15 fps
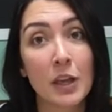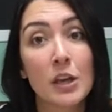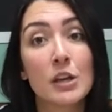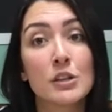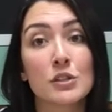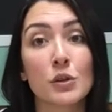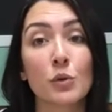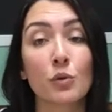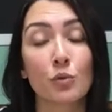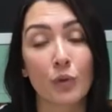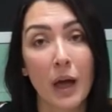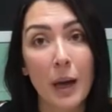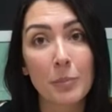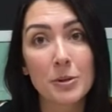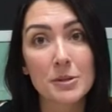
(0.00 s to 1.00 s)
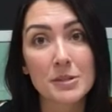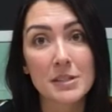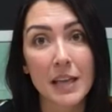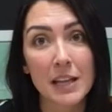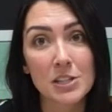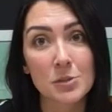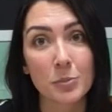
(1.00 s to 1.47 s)
So grab your
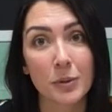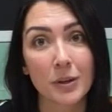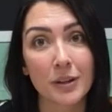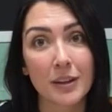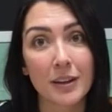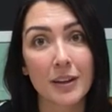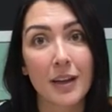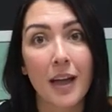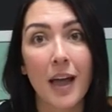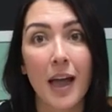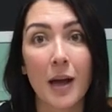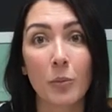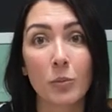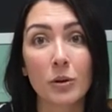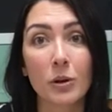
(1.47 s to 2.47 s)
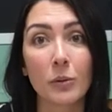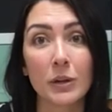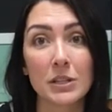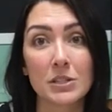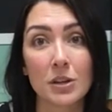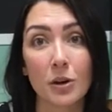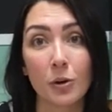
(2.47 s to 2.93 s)
sketchbook and we're going
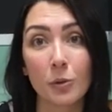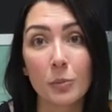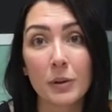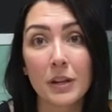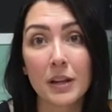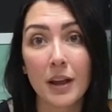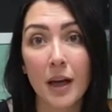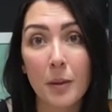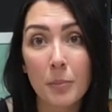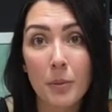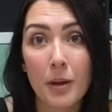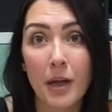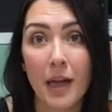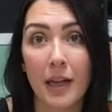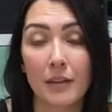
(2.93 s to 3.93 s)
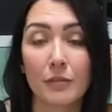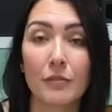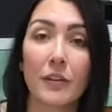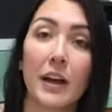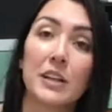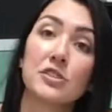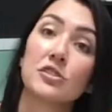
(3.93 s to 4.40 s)
to open it up and
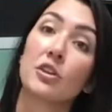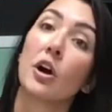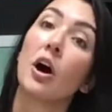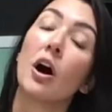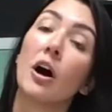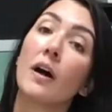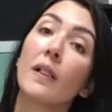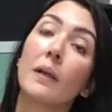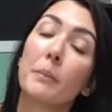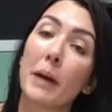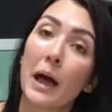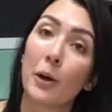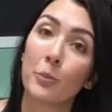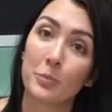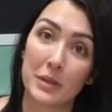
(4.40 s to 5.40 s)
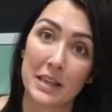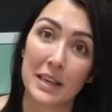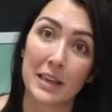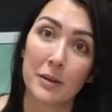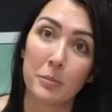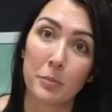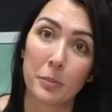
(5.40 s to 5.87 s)
find your All About Me
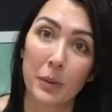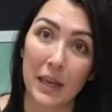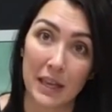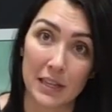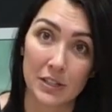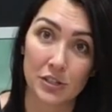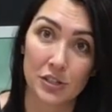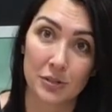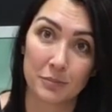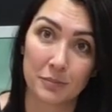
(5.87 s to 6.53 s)
page.